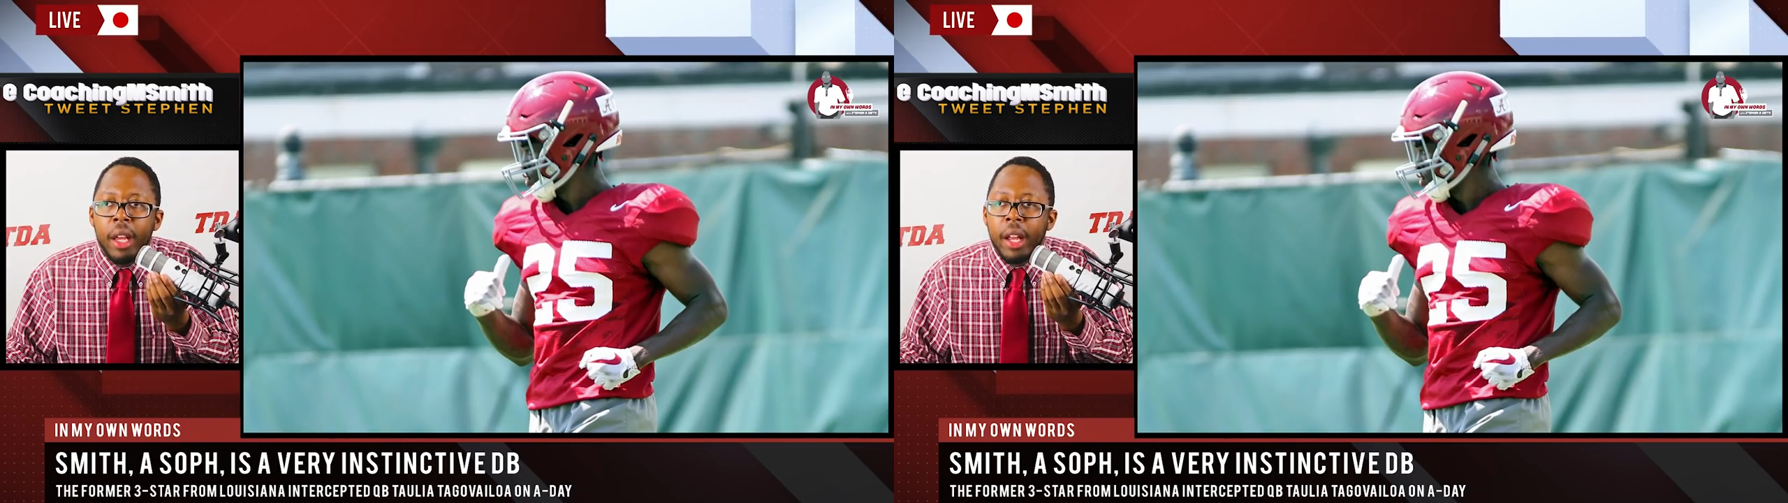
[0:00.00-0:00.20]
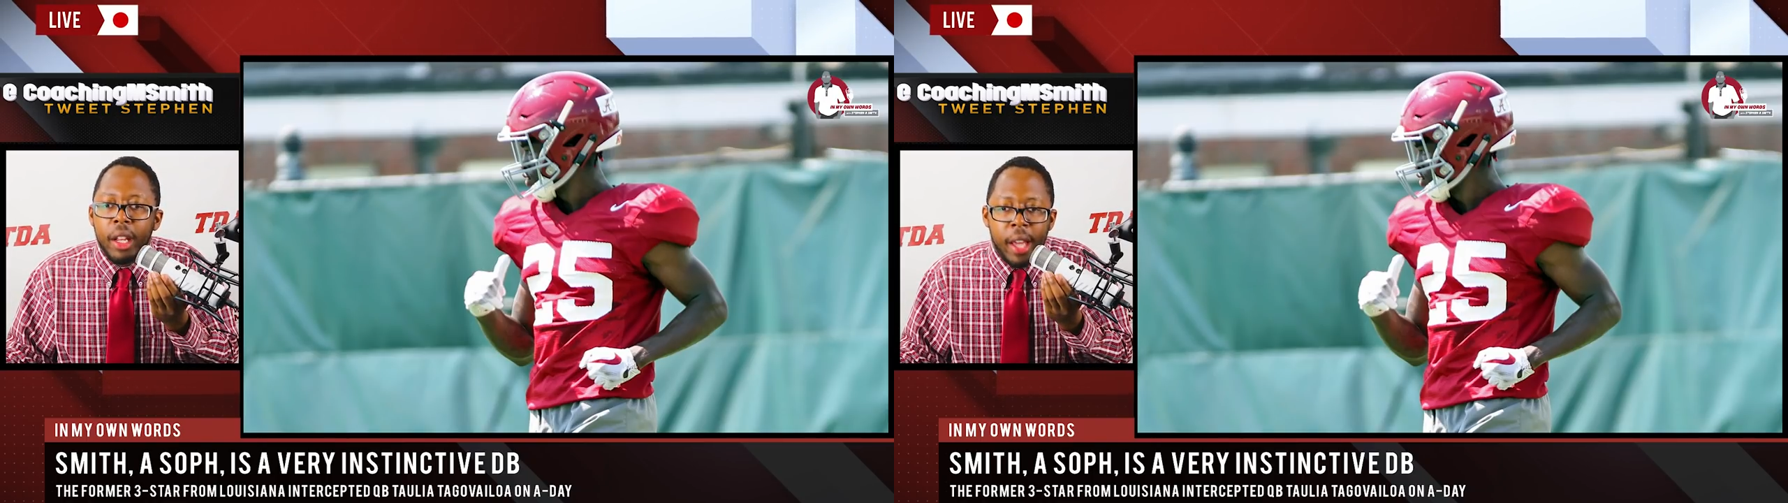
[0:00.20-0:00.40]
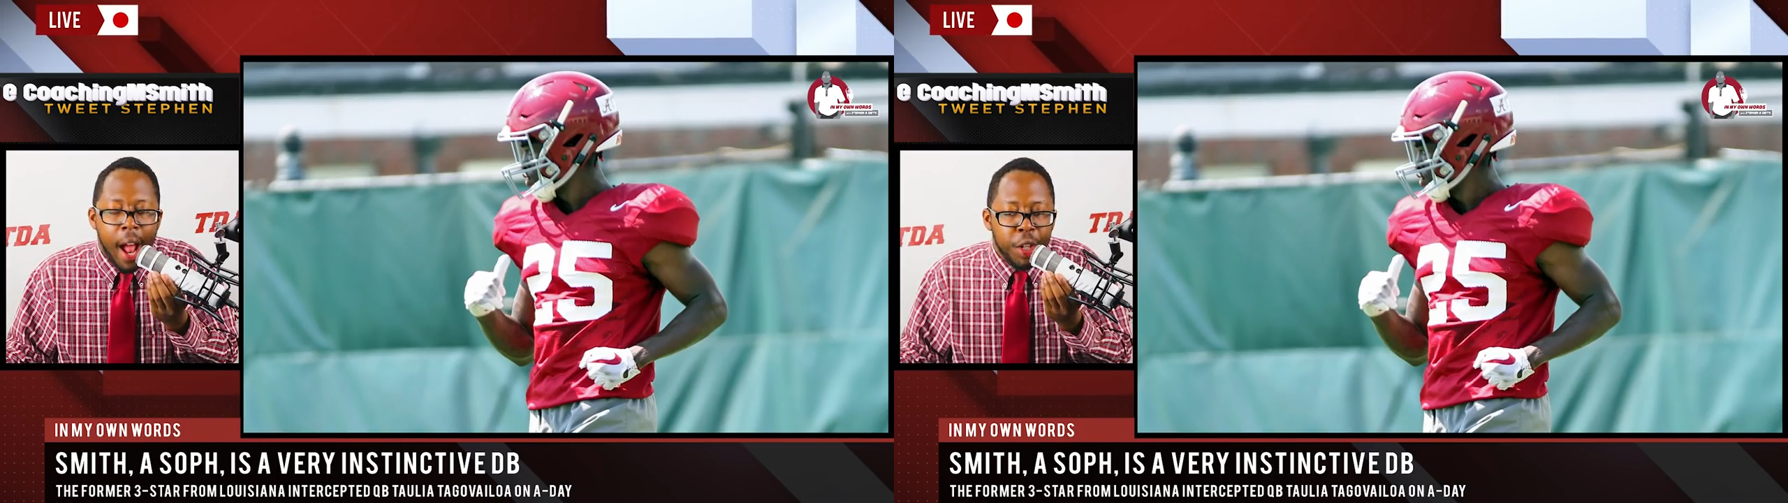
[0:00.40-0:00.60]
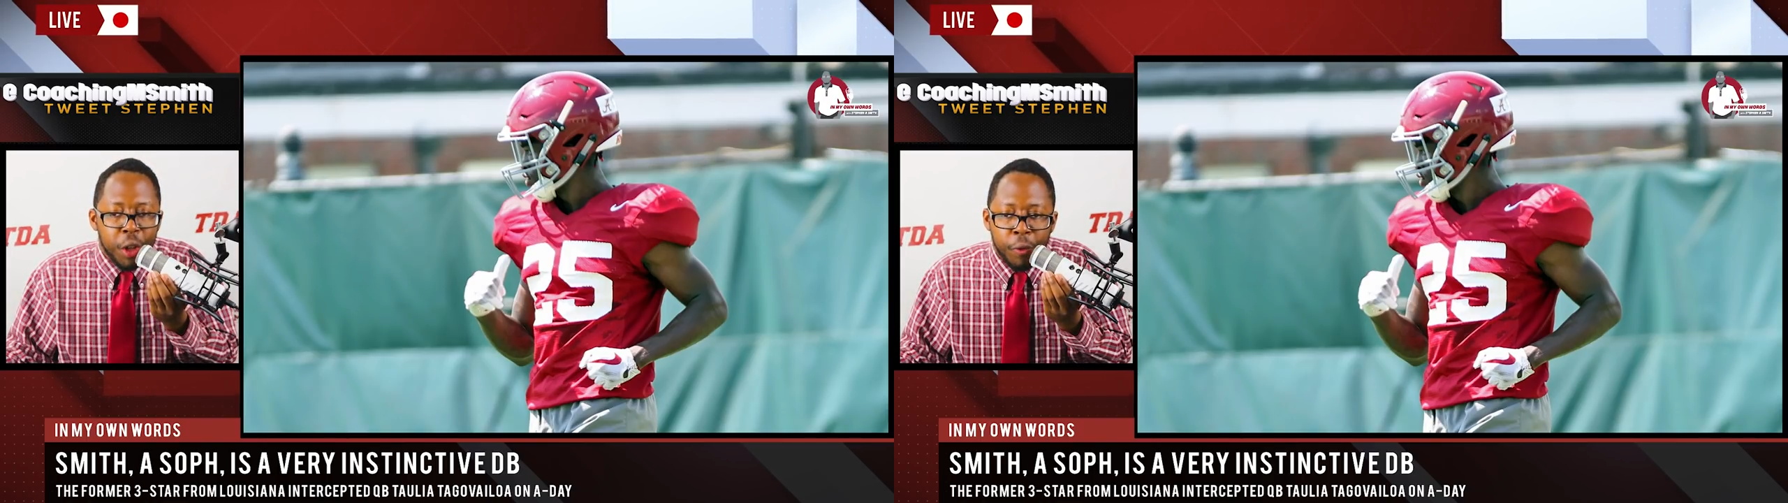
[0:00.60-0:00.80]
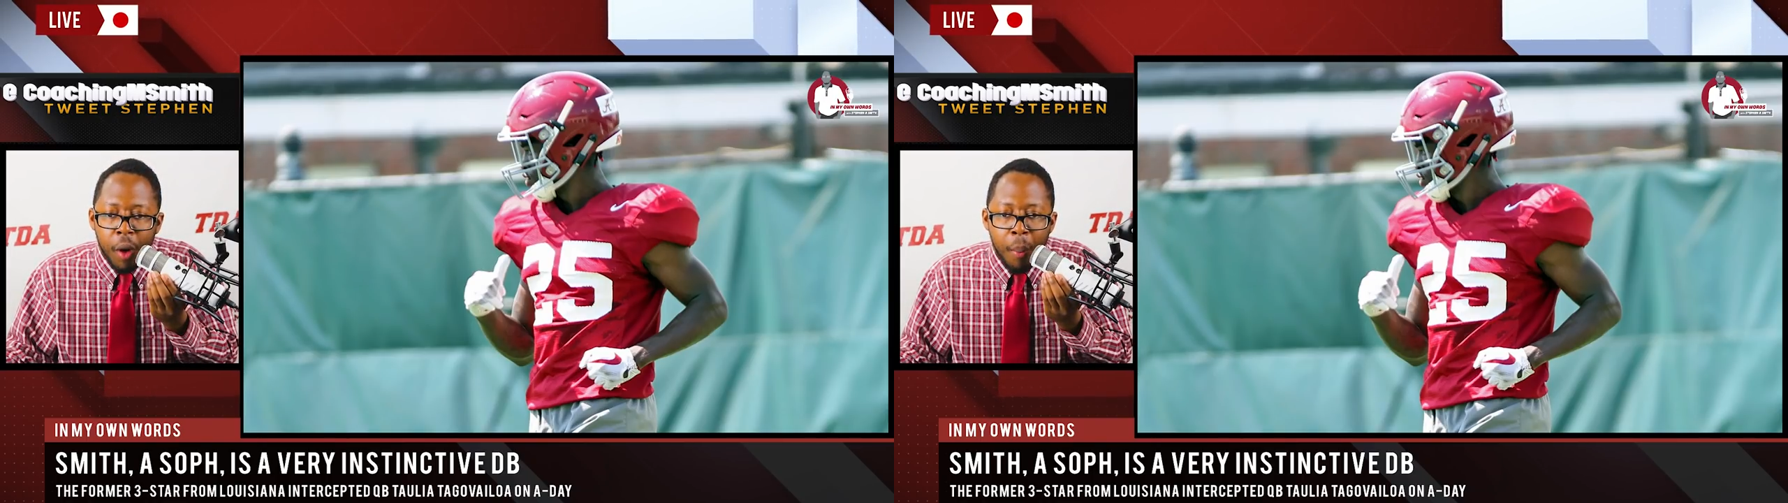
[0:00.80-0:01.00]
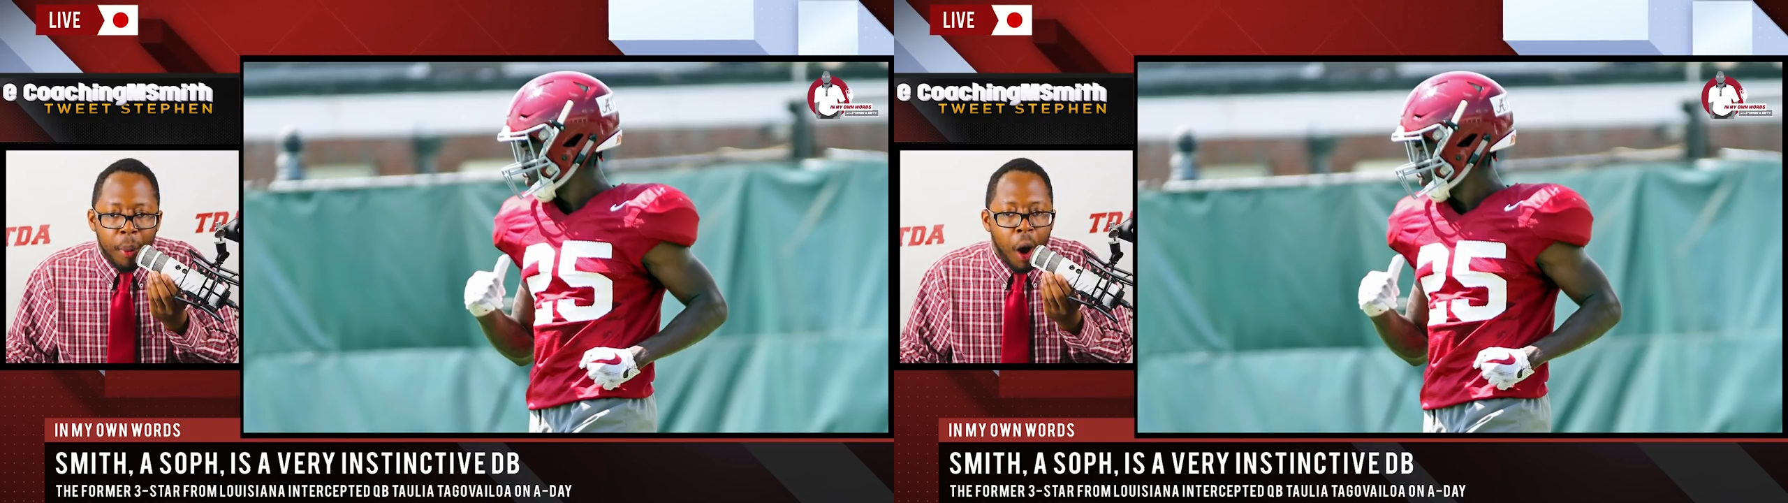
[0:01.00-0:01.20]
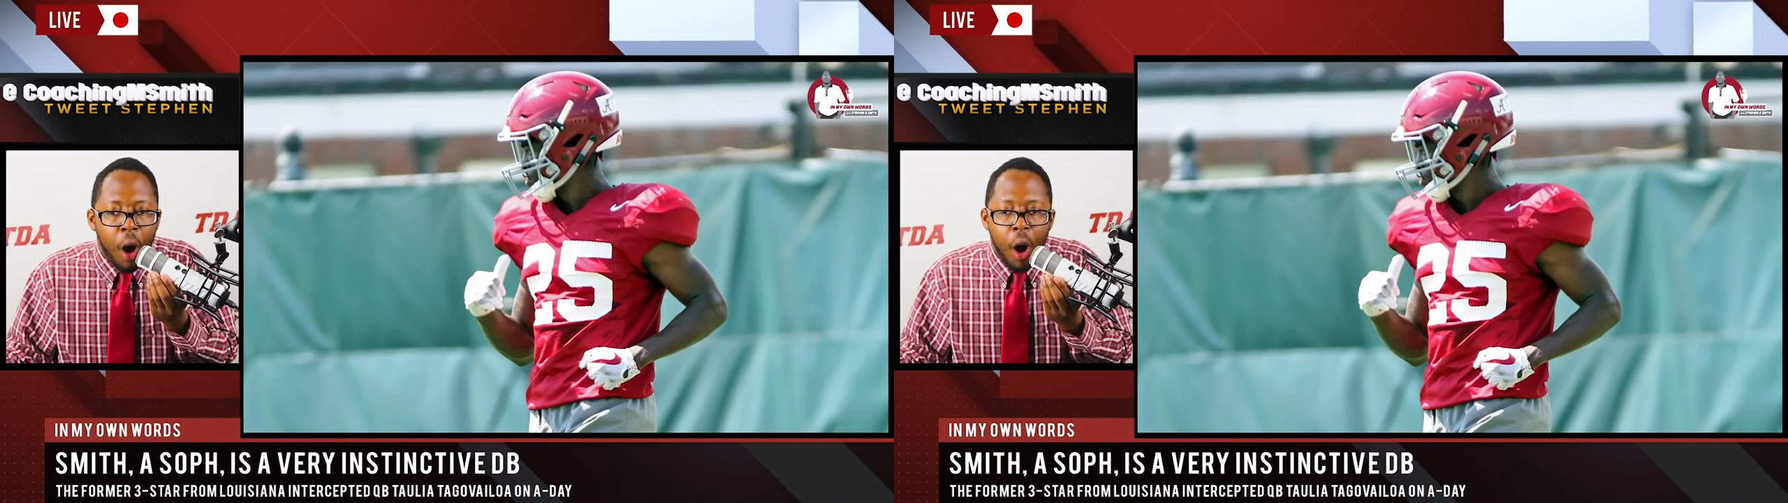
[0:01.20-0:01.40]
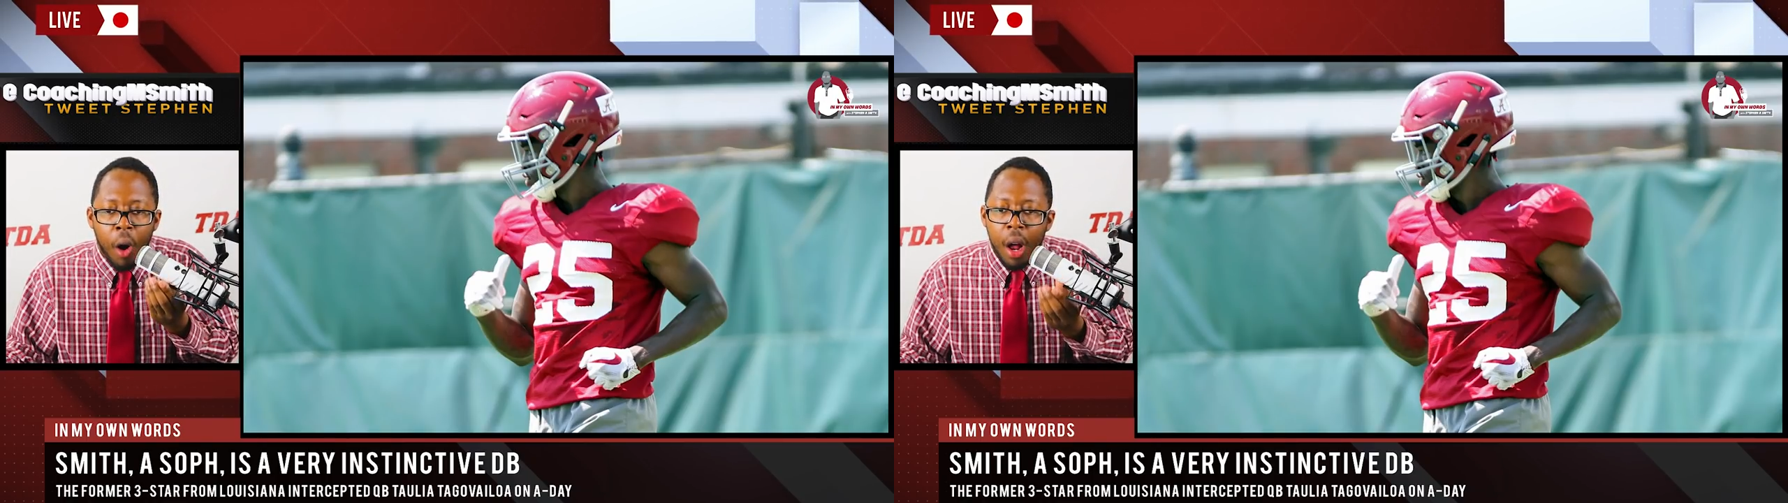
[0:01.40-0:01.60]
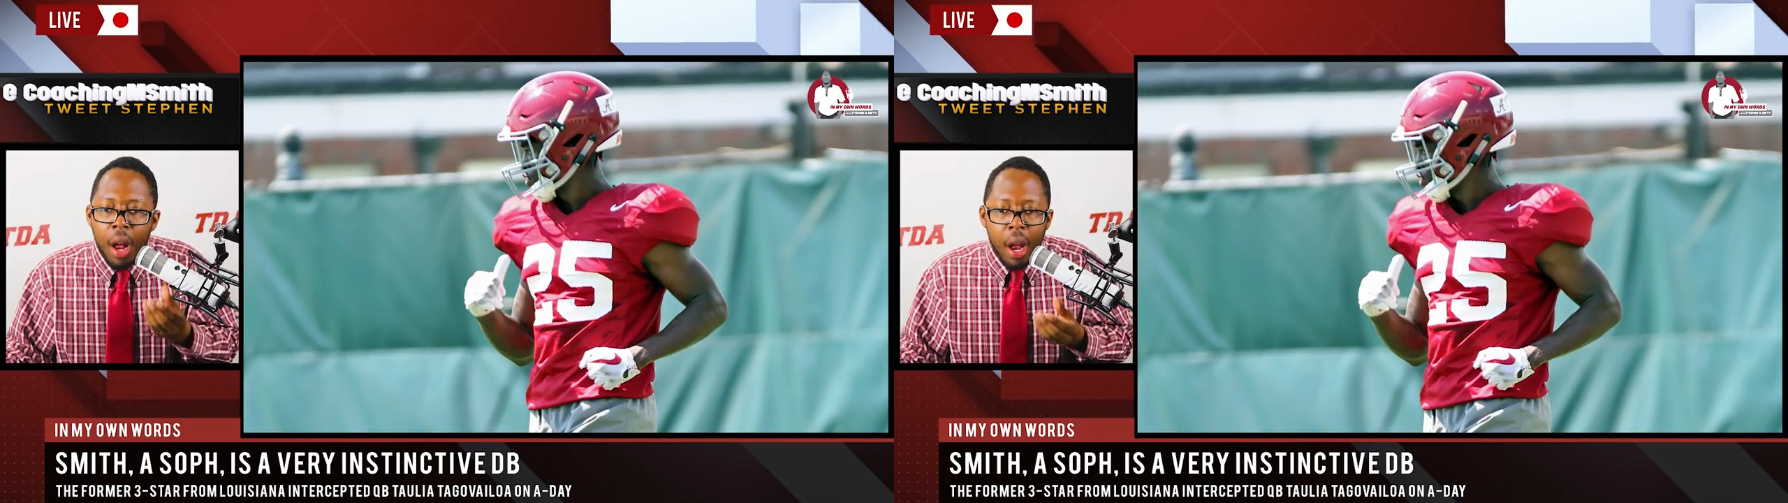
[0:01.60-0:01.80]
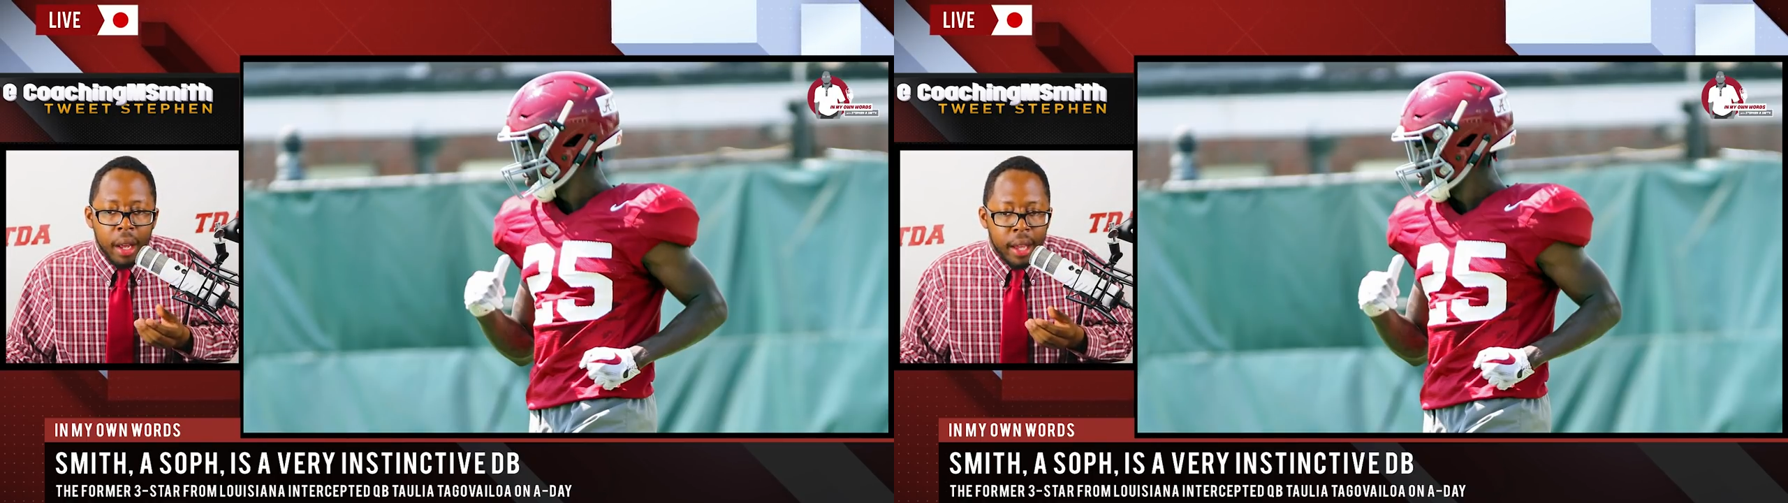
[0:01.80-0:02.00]
can catch the football,
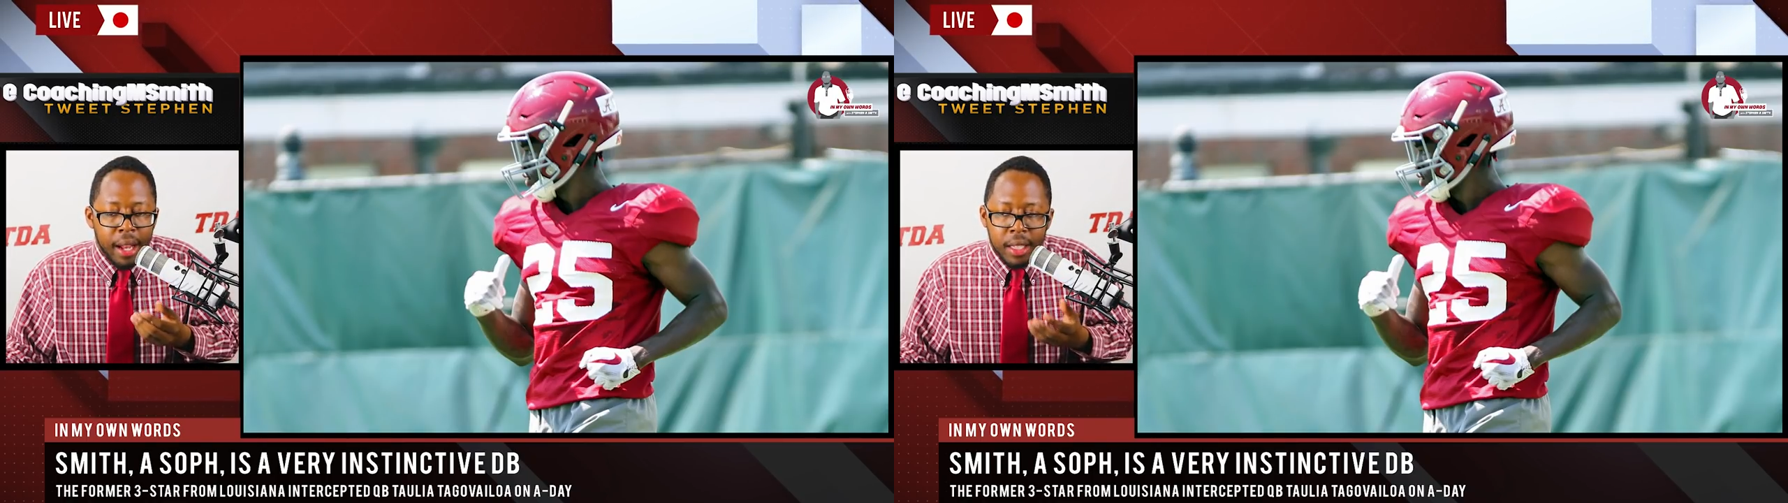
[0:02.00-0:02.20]
can